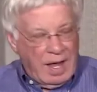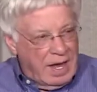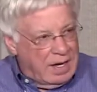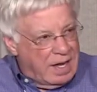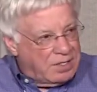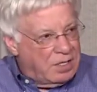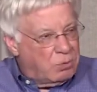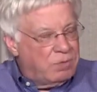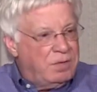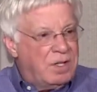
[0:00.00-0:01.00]
And as He
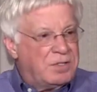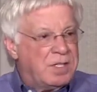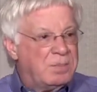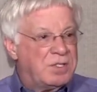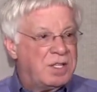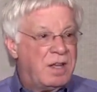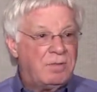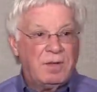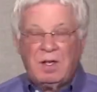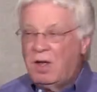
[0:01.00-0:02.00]
reveals
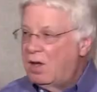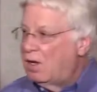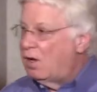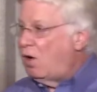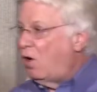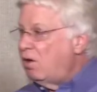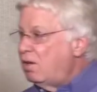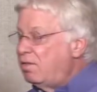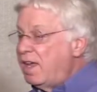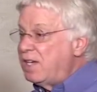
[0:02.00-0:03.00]
Himself,
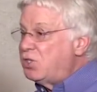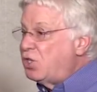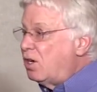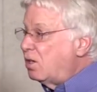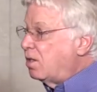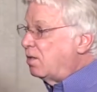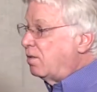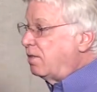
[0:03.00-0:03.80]
all of that junk